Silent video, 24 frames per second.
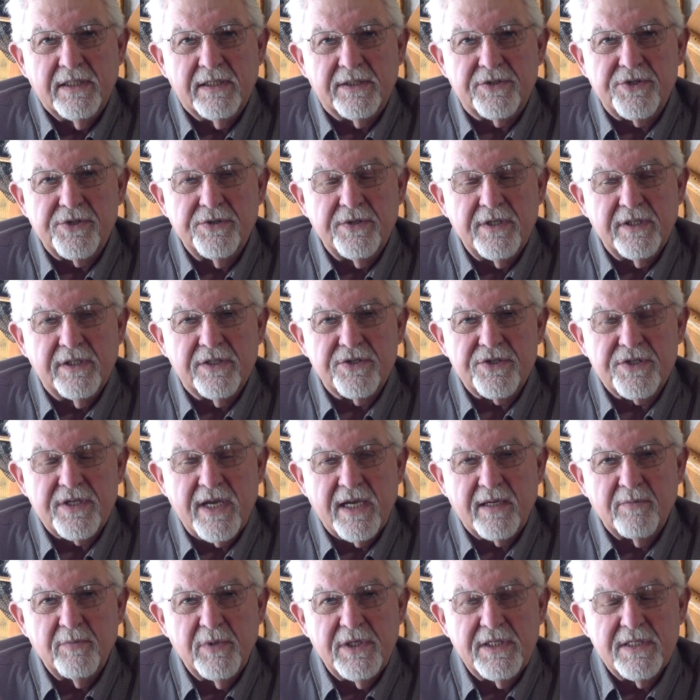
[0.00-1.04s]
shooting a
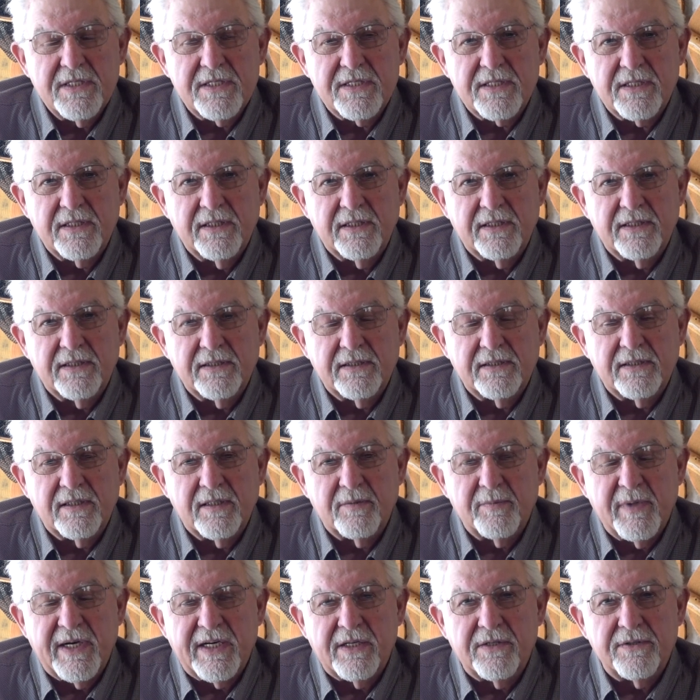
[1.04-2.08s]
segment
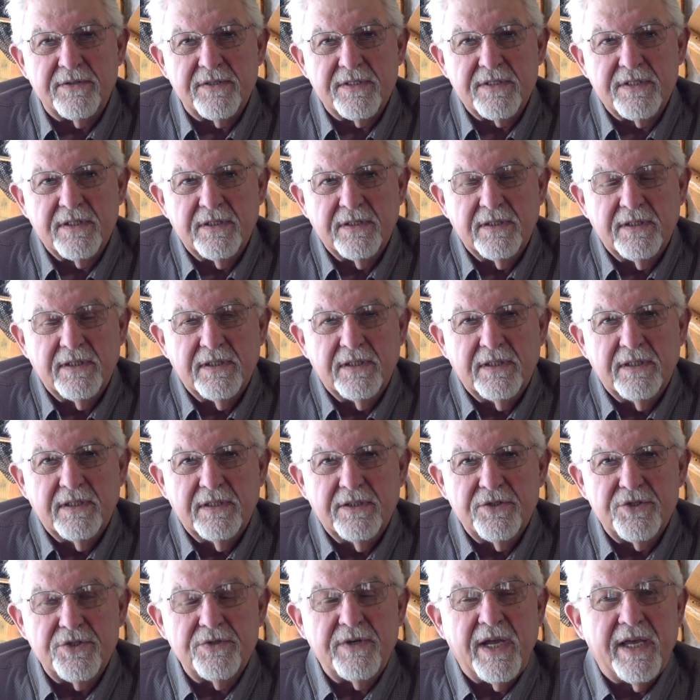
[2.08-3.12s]
about
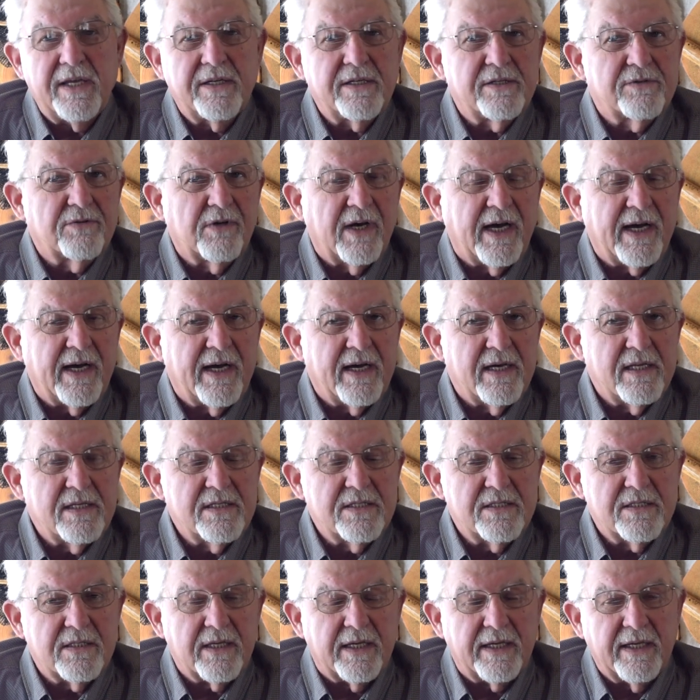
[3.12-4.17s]
two-handed
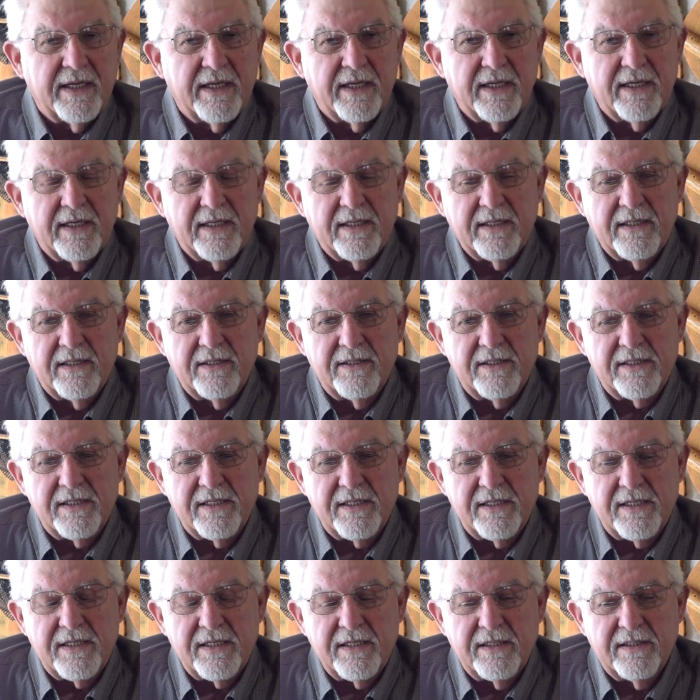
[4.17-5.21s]
rods and
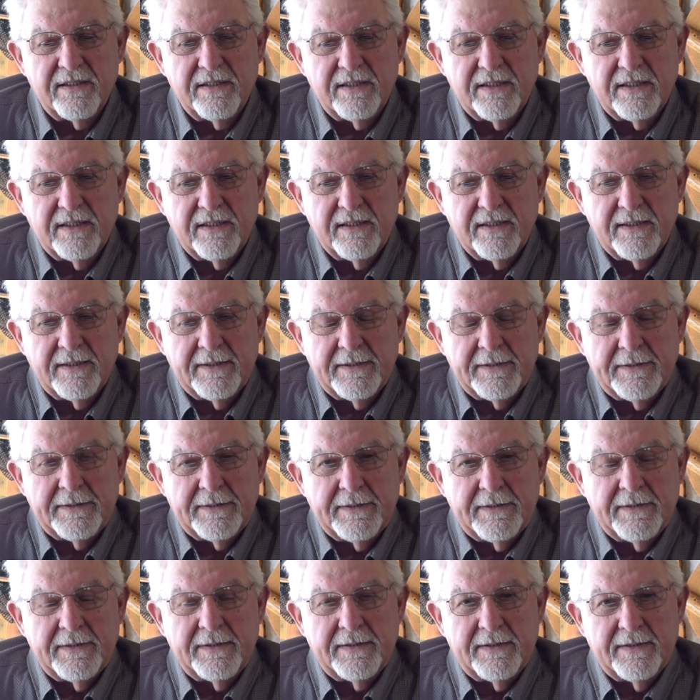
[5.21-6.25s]
the
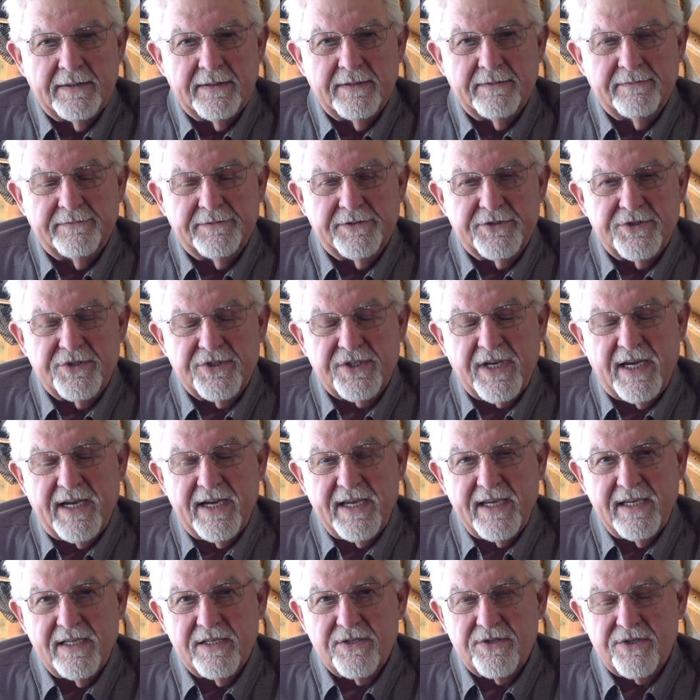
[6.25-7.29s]

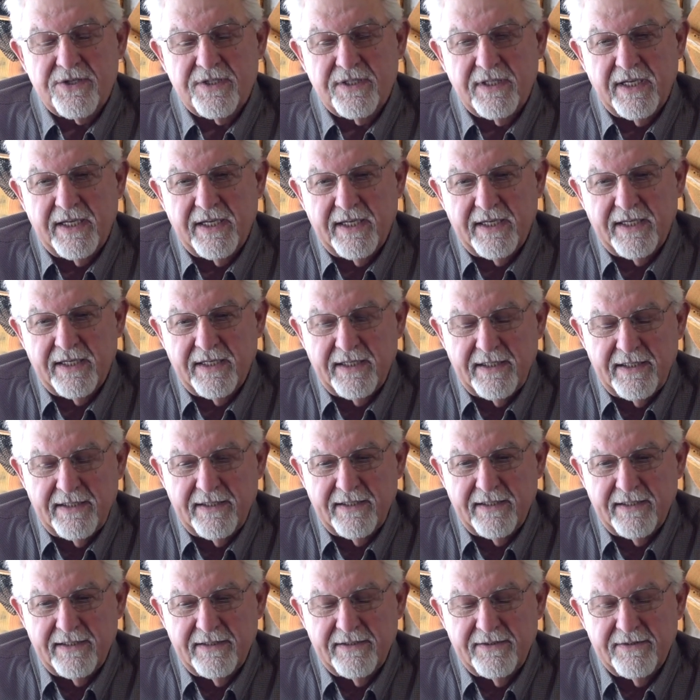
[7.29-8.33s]
science
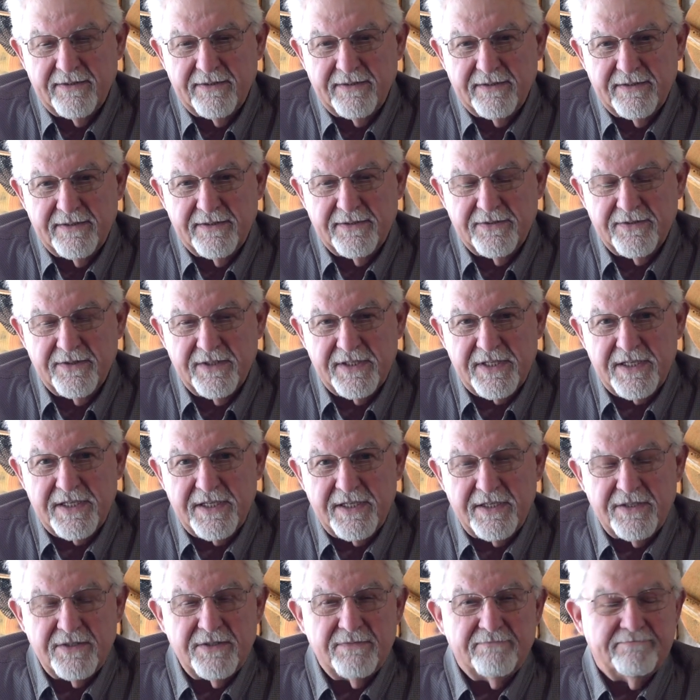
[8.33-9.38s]
and
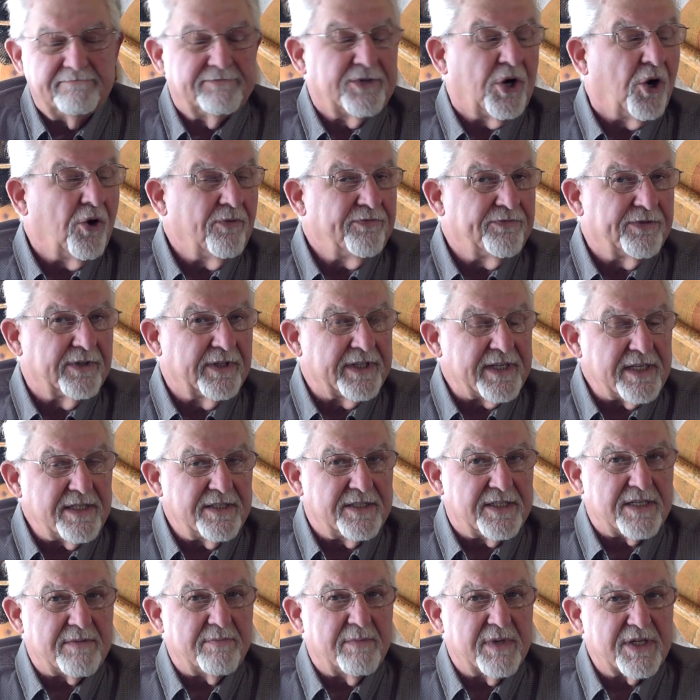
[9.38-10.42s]
the hopefully
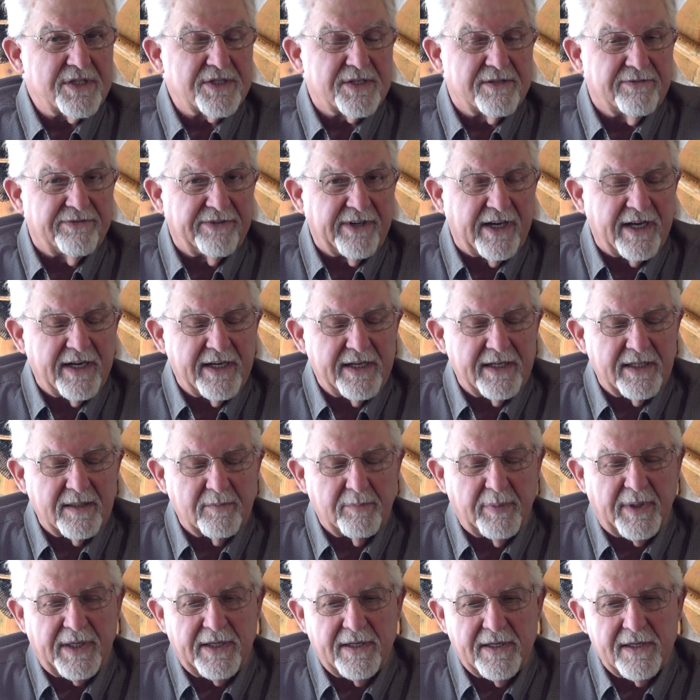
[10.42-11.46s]
demystifying
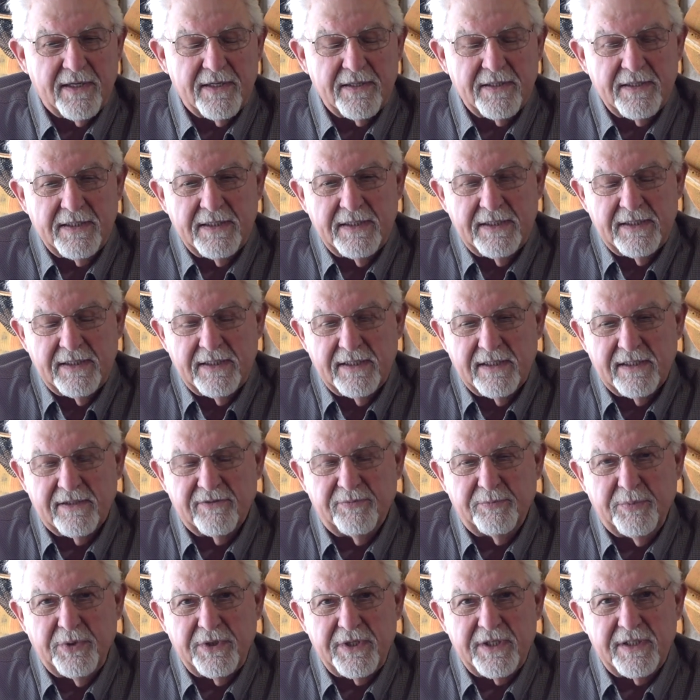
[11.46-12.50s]
part
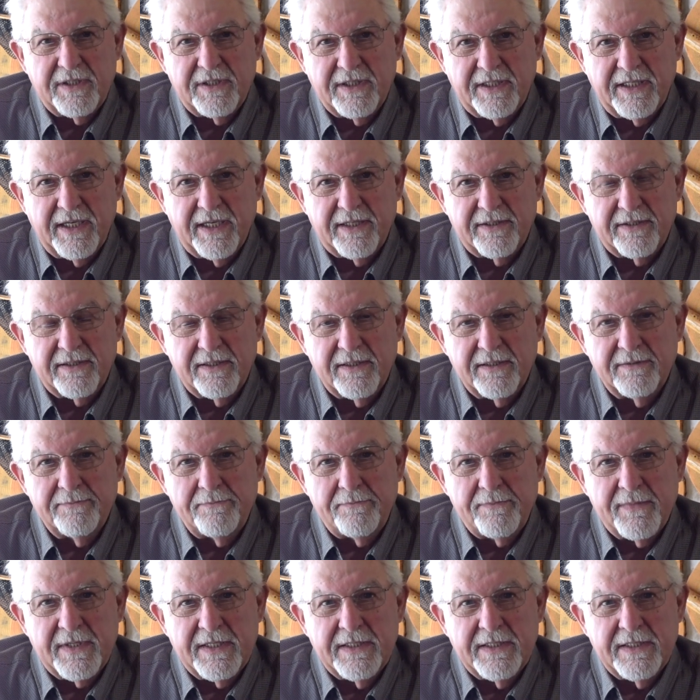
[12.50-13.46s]
of putting together